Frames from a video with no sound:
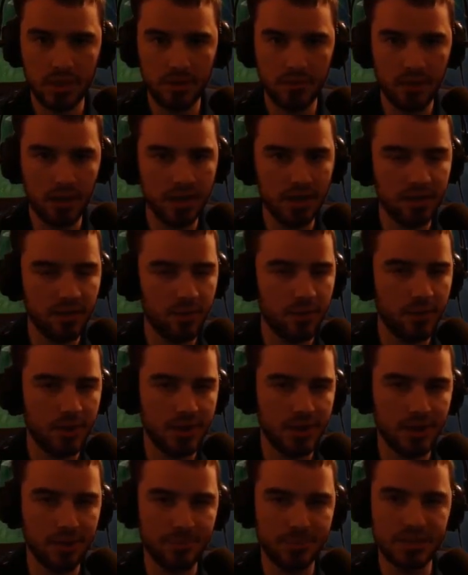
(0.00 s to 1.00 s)
I, I want to
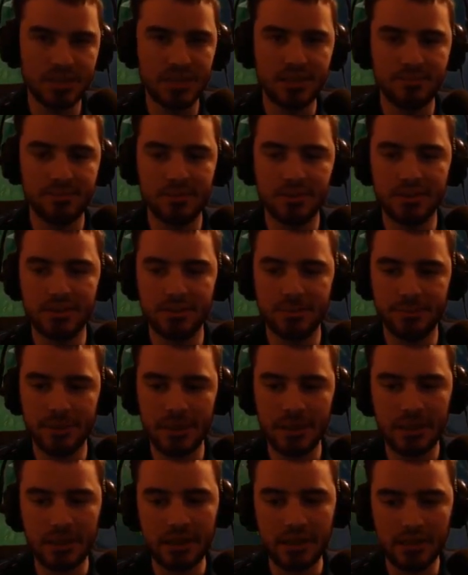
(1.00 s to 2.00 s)
help the team, but there's a
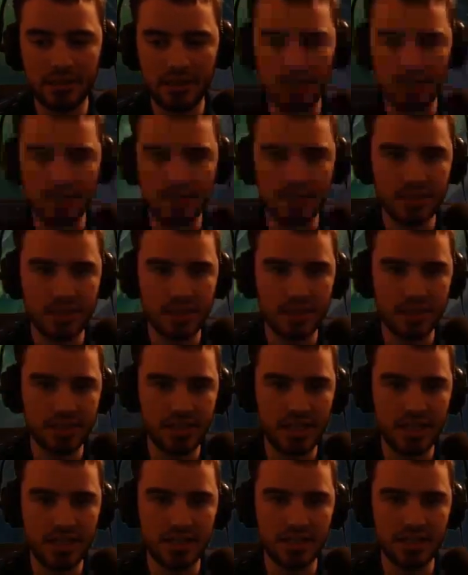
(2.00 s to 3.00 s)
pinkin. I just, I just
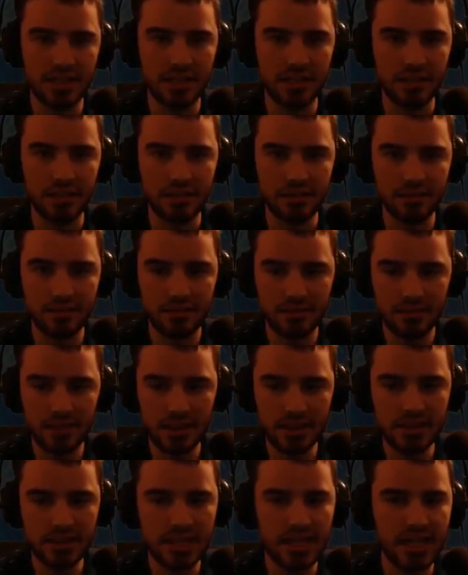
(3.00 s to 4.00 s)
had to get it. I
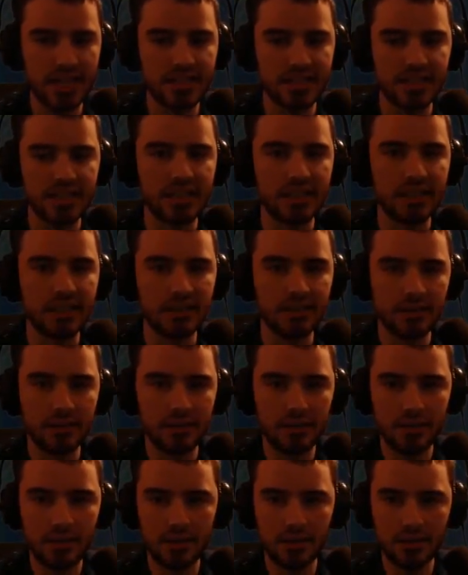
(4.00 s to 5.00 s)
just had to get it.
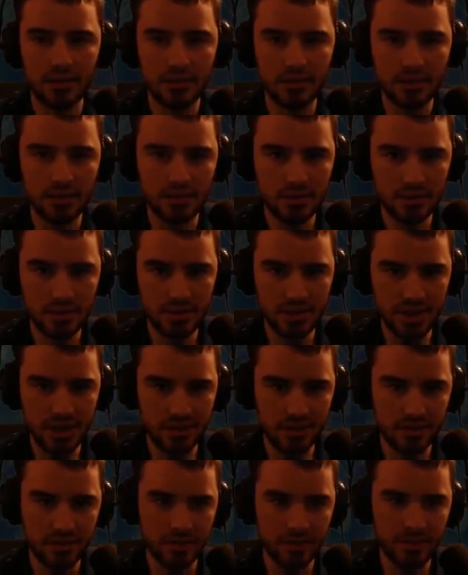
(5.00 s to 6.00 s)

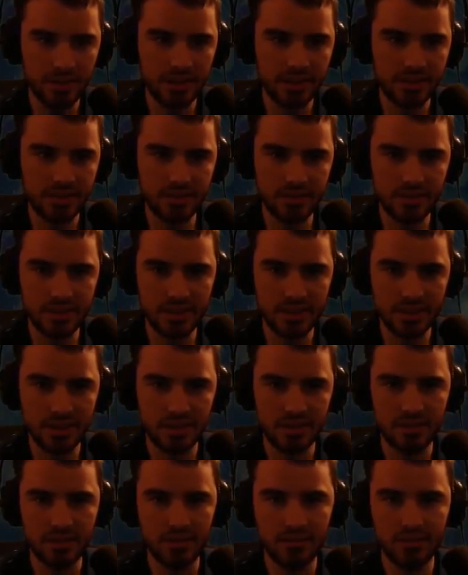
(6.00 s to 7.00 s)
Shaco committing suicide
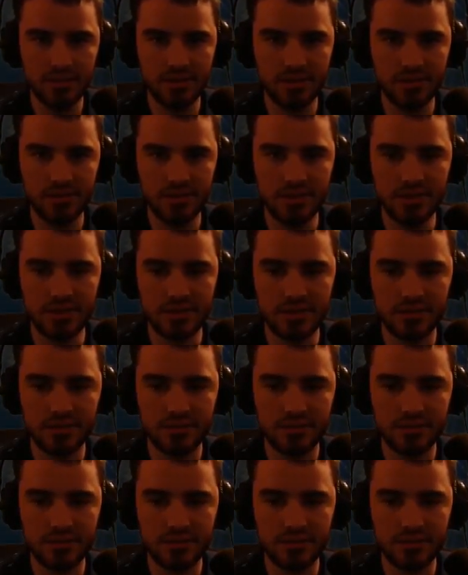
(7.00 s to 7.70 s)
for no reason.